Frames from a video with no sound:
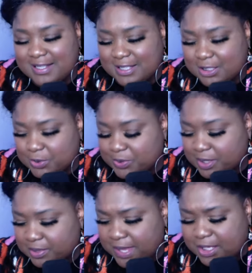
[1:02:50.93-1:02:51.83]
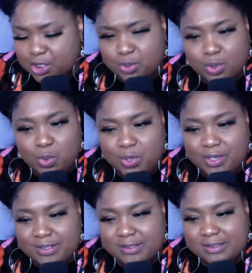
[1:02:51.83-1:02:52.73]
Hallelujah. Thank you,
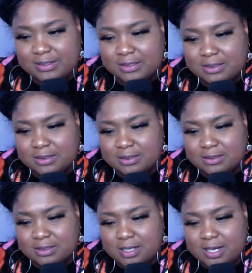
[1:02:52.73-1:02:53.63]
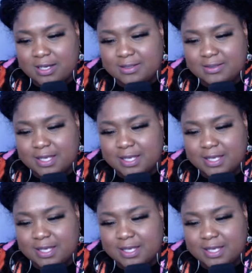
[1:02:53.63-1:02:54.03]
Lord.